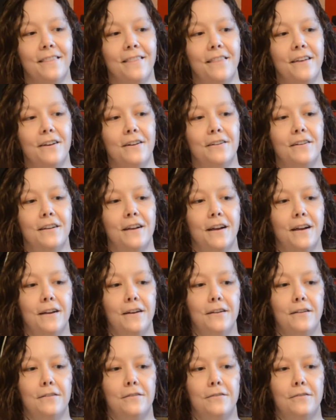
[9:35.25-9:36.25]
they're
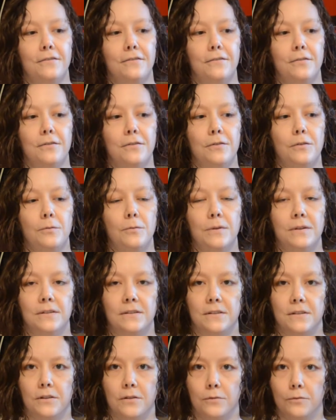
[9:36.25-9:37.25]
kind of the
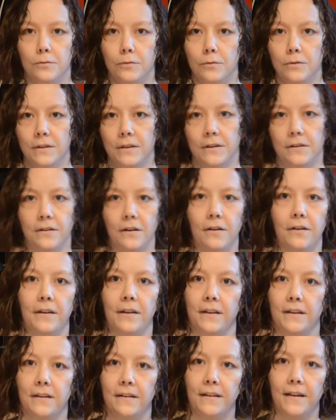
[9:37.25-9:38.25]
ones that are ruling
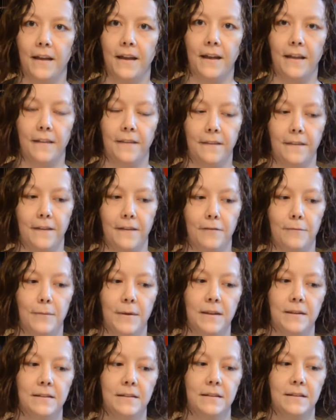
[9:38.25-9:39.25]
Narnia. And they
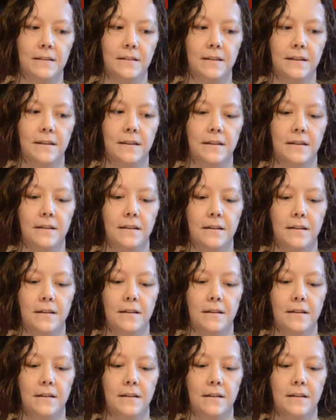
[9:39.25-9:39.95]
basically,